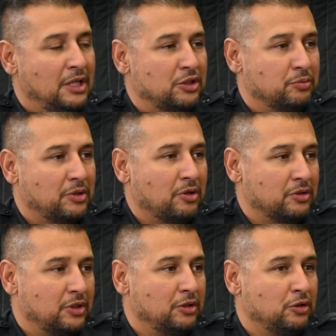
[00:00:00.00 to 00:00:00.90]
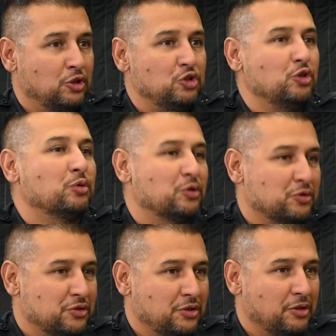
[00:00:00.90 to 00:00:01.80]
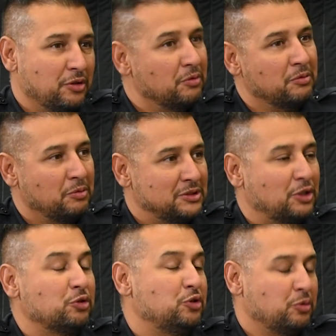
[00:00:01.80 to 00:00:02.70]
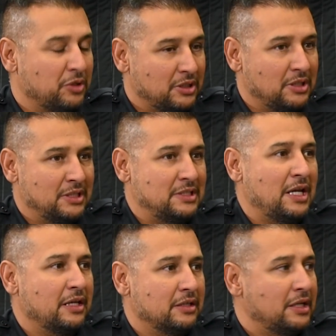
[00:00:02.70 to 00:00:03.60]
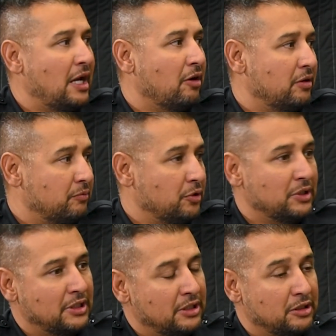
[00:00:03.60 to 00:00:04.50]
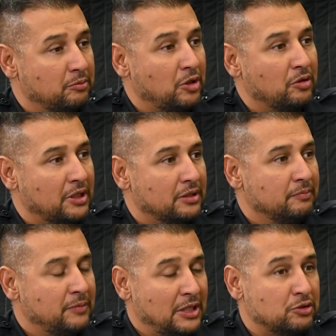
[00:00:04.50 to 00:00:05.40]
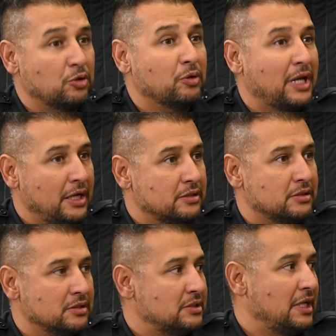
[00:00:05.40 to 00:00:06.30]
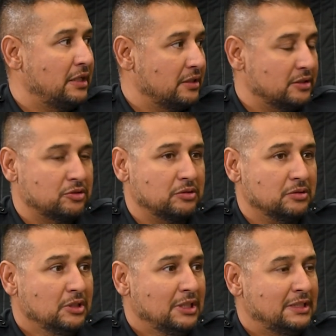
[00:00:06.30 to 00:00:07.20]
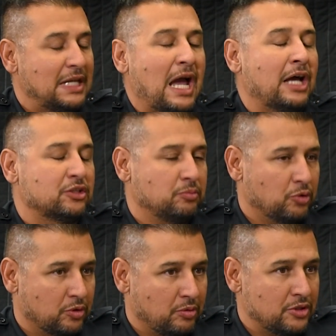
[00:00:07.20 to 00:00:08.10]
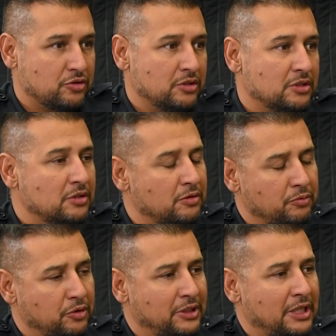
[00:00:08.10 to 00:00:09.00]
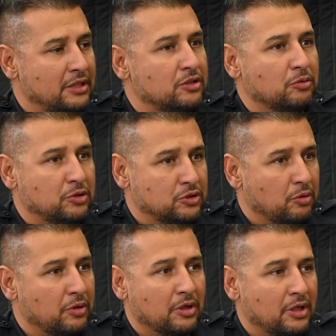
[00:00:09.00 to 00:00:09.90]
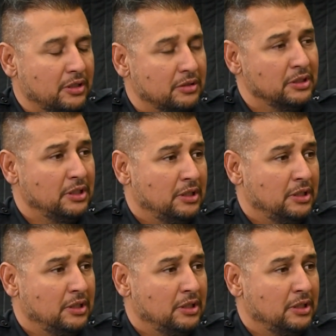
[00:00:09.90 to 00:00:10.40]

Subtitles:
as we call it, the doers, the ones that are doing it day in and day out, and really letting them know, like, it's okay to take this and to ask more questions and to really get into what's going on. And